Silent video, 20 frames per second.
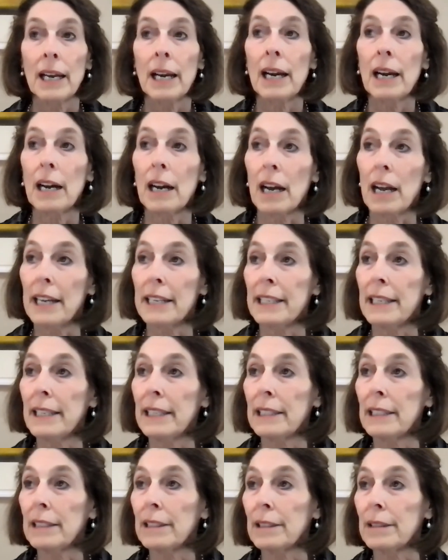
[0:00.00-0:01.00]
And
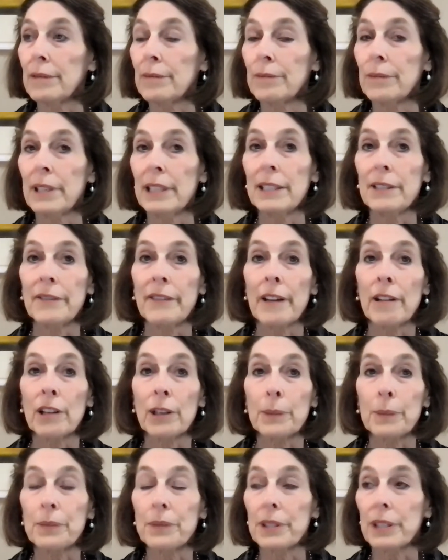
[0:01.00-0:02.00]
he
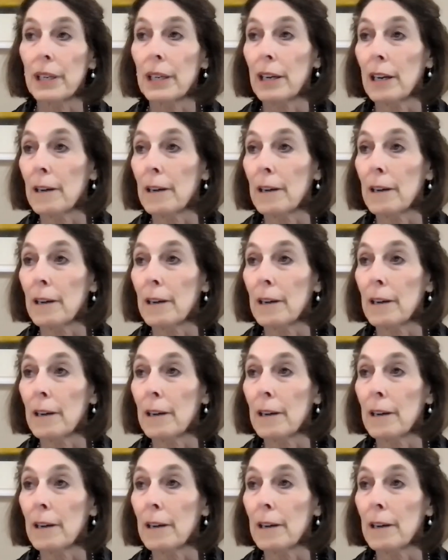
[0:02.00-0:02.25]
developed